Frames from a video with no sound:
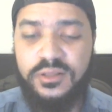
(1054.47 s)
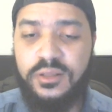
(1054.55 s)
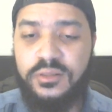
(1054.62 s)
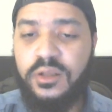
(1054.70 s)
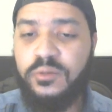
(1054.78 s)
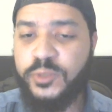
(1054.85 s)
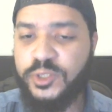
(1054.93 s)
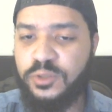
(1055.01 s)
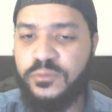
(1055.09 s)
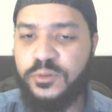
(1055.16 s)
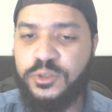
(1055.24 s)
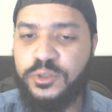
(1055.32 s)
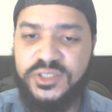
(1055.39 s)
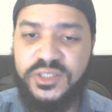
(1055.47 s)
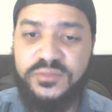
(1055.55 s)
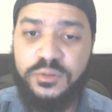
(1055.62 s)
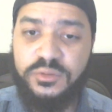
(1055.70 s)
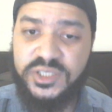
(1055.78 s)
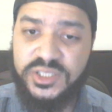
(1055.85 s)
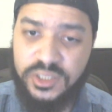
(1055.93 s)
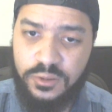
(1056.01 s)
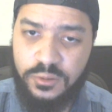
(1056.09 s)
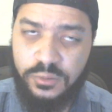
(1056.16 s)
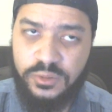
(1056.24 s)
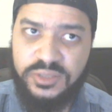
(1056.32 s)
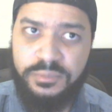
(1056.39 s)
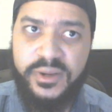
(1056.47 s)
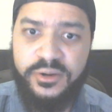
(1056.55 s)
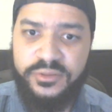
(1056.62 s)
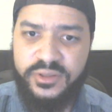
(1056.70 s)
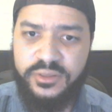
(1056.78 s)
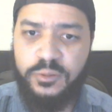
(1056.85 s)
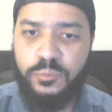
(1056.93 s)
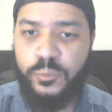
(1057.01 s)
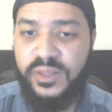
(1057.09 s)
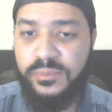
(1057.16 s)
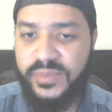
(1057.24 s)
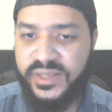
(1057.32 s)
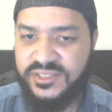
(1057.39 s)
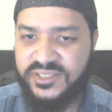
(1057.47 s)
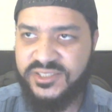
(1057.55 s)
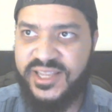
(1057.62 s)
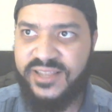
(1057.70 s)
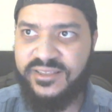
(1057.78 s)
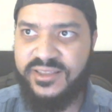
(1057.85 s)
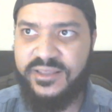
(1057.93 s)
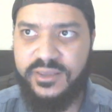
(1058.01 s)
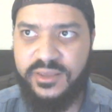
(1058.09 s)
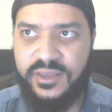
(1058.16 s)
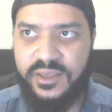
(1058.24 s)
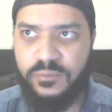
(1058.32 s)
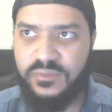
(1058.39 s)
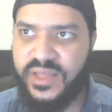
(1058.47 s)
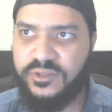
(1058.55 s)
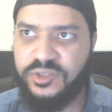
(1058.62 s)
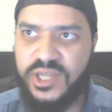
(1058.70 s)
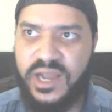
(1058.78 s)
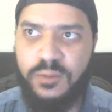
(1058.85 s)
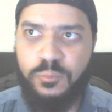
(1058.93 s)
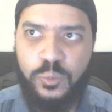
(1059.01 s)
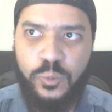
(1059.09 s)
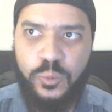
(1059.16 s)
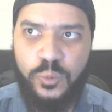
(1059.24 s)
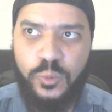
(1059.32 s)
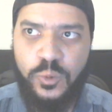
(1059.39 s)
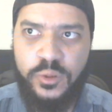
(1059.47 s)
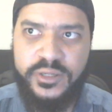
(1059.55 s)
the original versions of those songs, better than the remixes that they did with like Ja Rule,